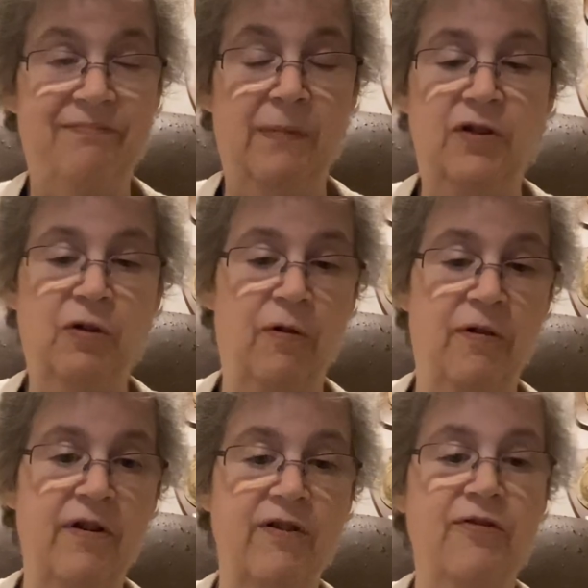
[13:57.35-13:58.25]

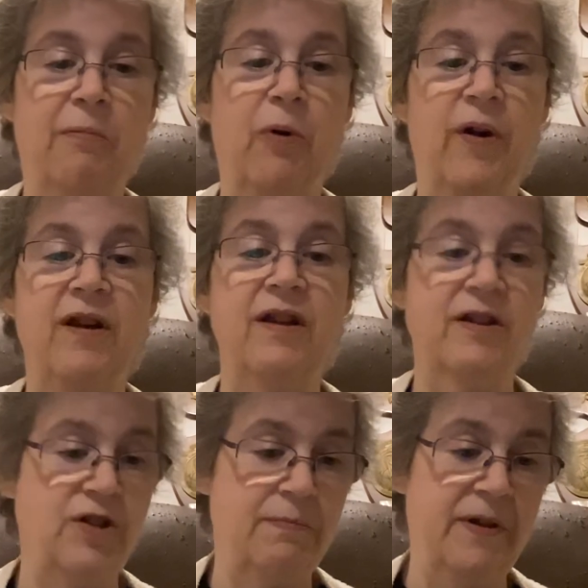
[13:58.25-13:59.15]
notorious for
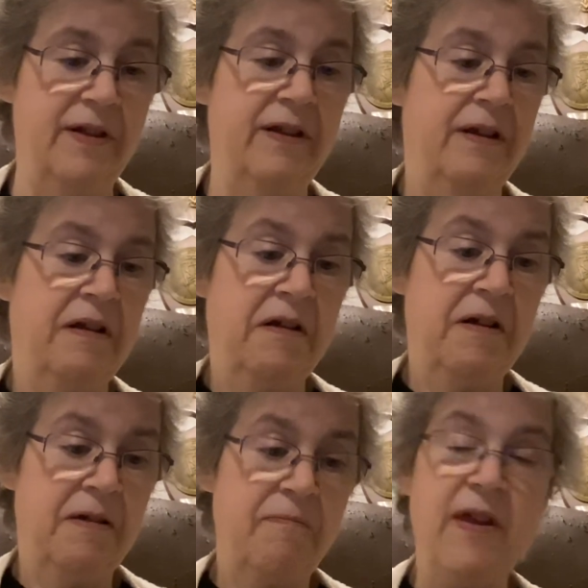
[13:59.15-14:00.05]
breakage. But
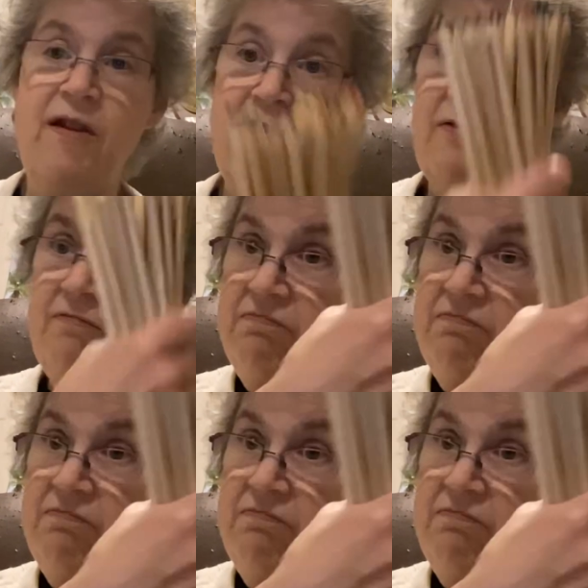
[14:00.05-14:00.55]
these,